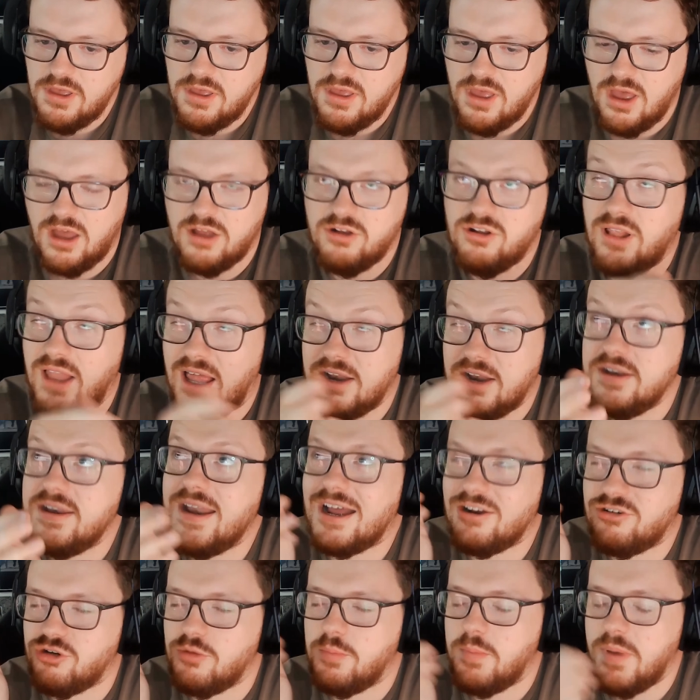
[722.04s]

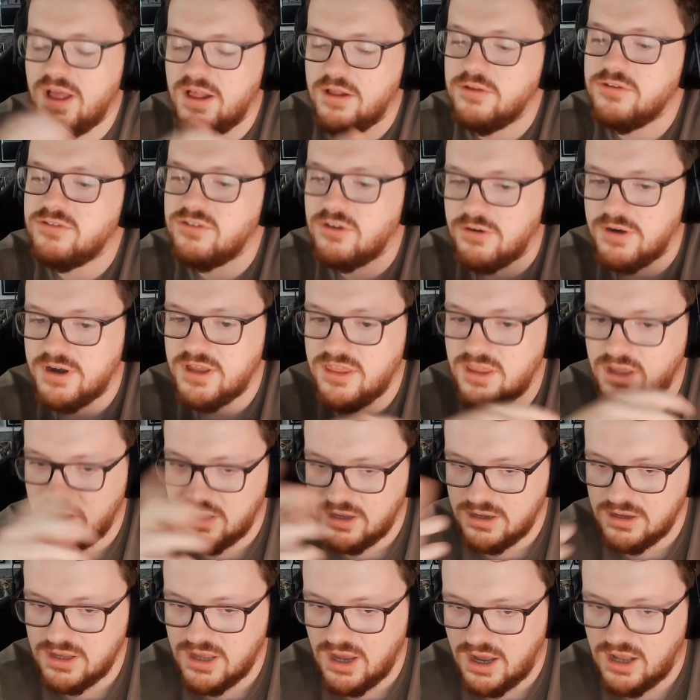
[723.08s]
the
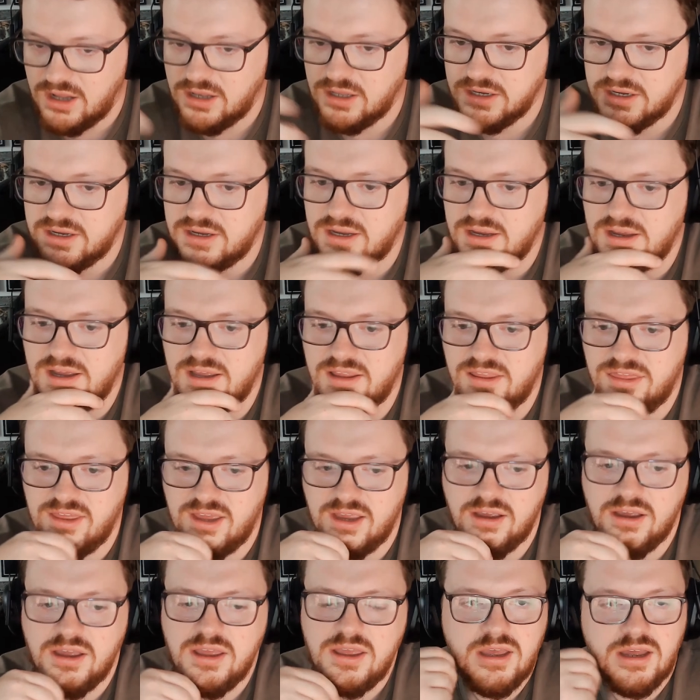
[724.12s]
garlic
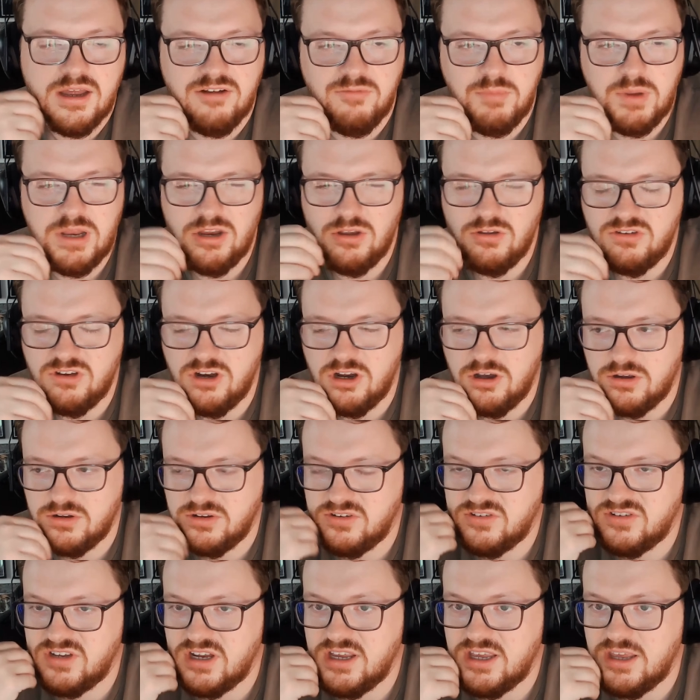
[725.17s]
thing. And I've been using it on
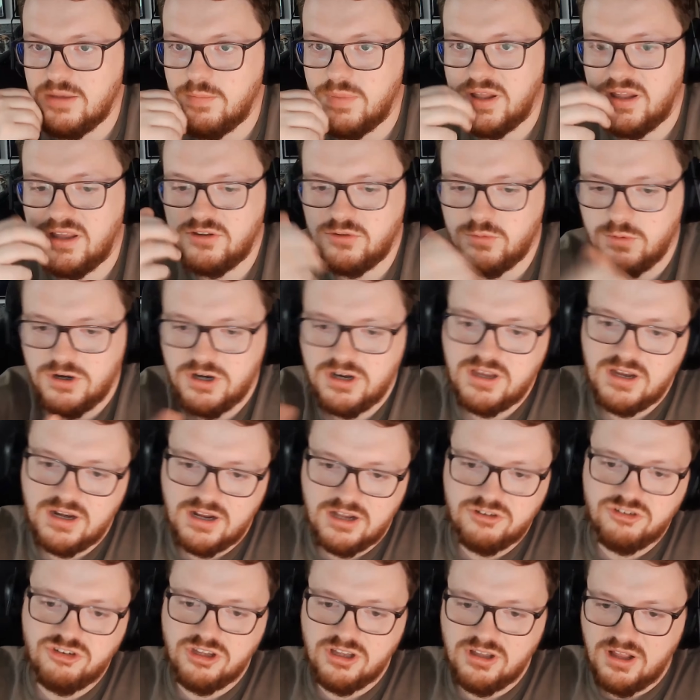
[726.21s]
sinking pellets where it can
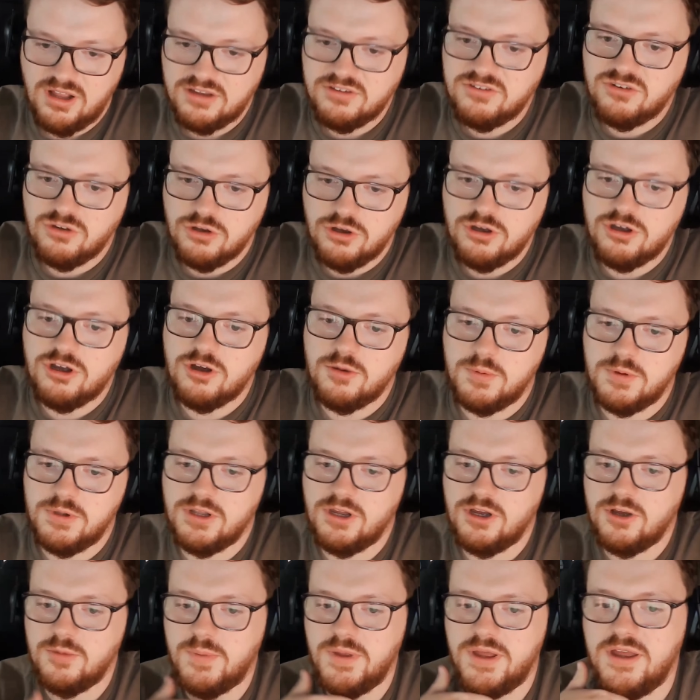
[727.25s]
actually like soak up a
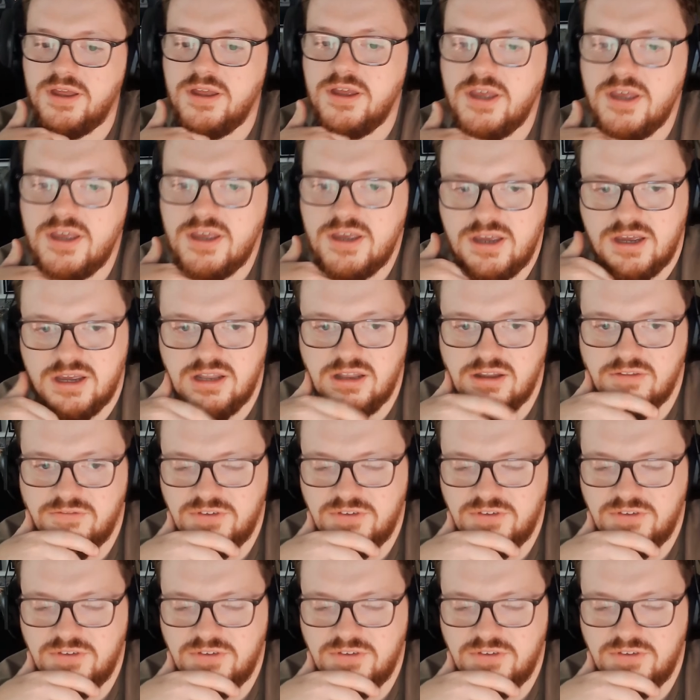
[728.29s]
little bit, and the